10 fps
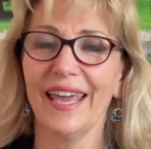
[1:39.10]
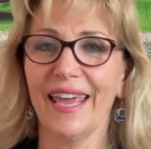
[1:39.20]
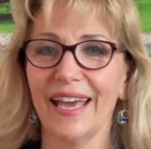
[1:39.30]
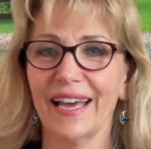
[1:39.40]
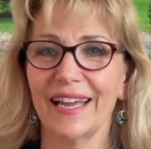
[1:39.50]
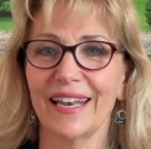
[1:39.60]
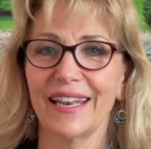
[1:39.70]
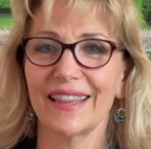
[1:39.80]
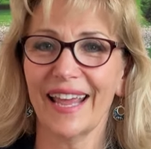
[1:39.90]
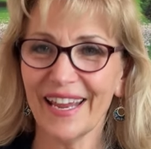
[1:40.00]
And
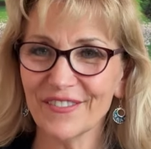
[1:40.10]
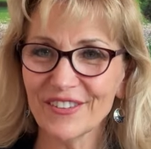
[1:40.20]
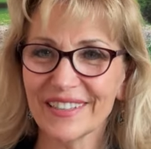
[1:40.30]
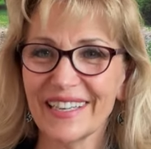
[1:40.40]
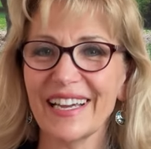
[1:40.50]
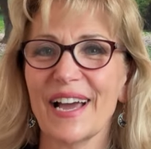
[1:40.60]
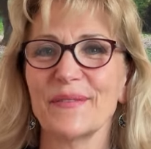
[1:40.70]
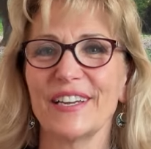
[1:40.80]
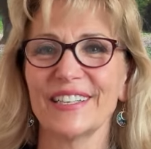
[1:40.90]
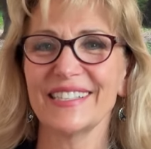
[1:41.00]
thankfully, I'm
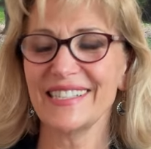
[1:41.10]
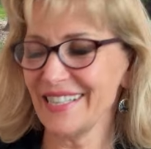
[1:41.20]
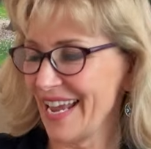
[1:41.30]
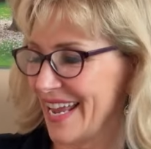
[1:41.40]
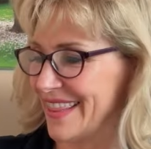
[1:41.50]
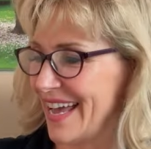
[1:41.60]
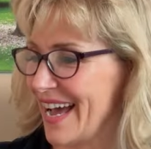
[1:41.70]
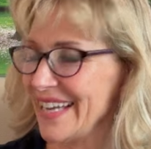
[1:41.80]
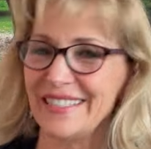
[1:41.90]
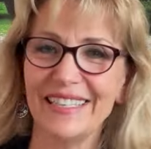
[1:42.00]
here to say
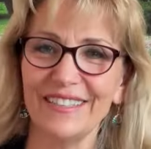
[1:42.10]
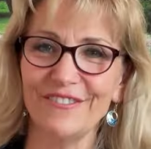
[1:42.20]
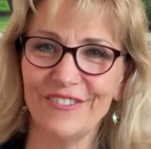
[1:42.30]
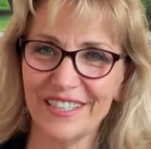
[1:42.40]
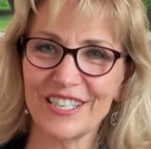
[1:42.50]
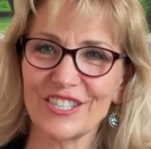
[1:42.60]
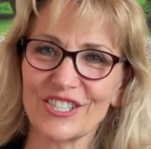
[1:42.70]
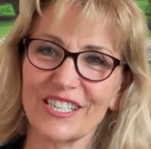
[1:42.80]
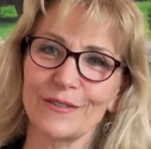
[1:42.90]
that I did finish.